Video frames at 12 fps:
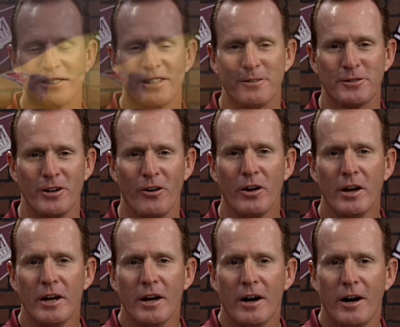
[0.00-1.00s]
stuff. So
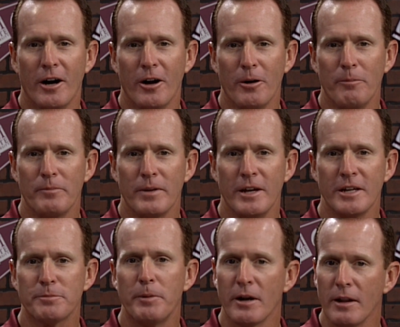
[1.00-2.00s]

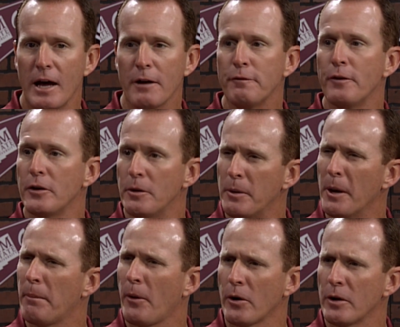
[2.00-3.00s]
it's been a lot of fun to be a
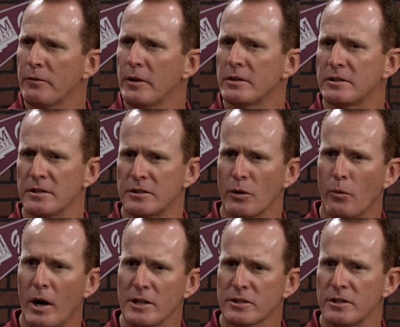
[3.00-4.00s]
part of it, to
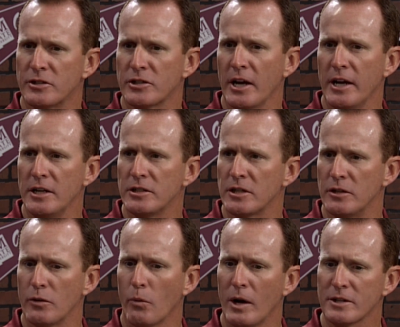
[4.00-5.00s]
watch the change and
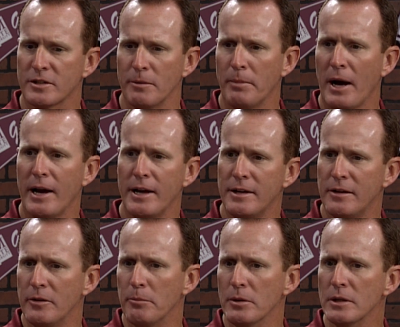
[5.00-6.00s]
to watch the buy-in
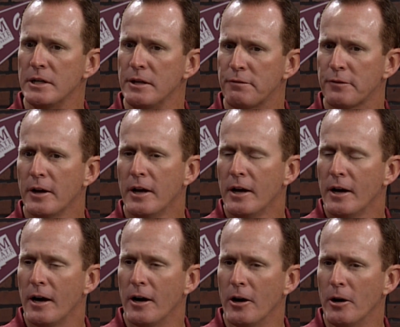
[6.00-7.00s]
and the belief
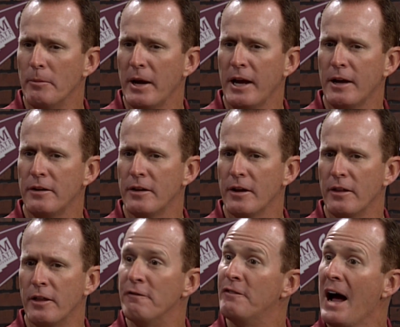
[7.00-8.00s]
and
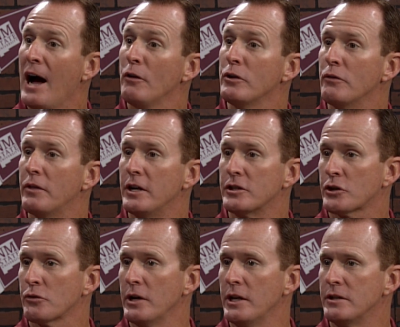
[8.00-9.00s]
the value that it's
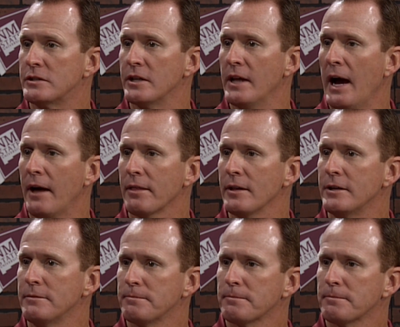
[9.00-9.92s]
created to the athlete.